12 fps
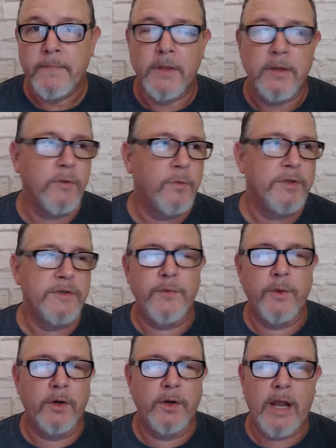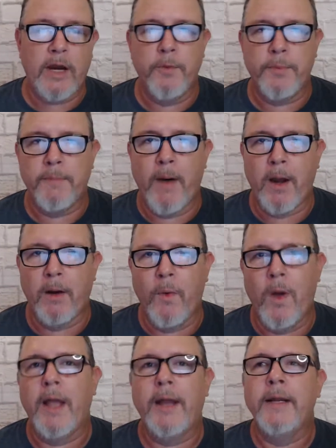In other words, if you want to learn how to open a bottle of
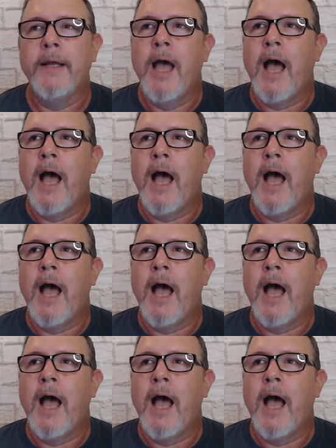wine,